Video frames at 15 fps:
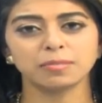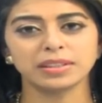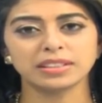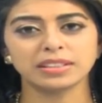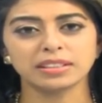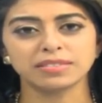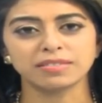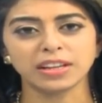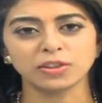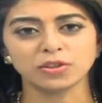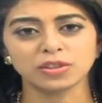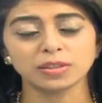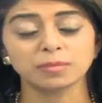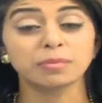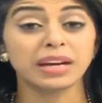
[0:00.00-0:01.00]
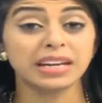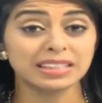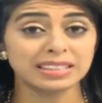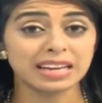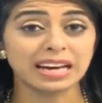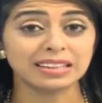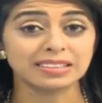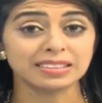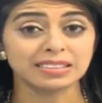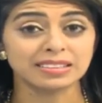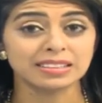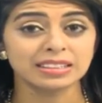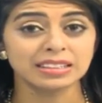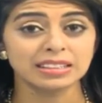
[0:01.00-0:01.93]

business ventures pay taxes,